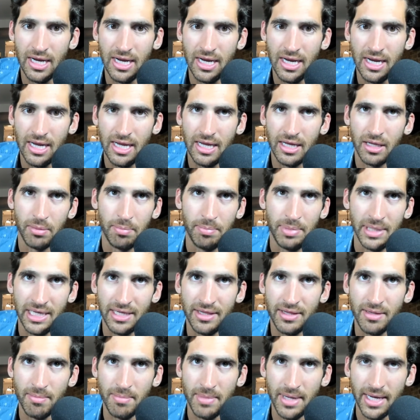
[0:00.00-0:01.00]
He'll be in
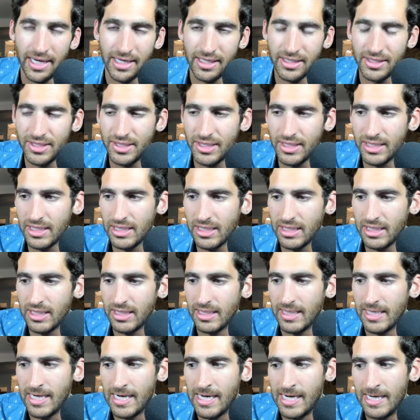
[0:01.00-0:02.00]
the mix.
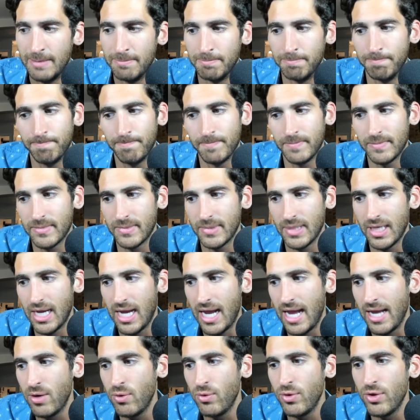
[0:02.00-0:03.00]

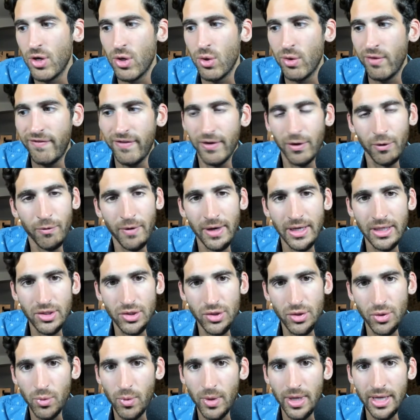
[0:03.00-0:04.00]
I don't know if he'll race
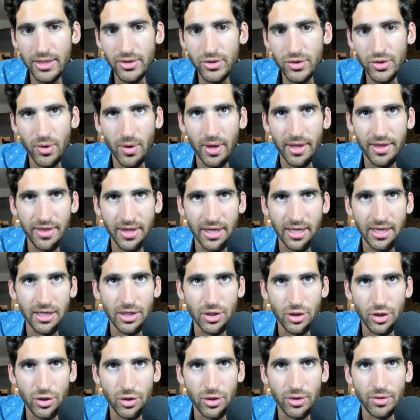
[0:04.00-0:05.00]
to win, so I think he
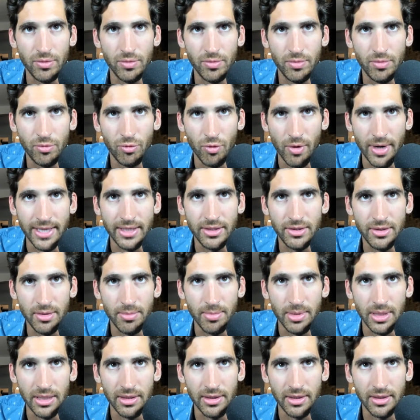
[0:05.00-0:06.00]
should race to
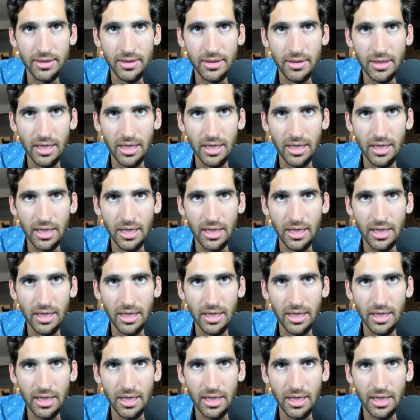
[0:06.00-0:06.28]
be in the, he'll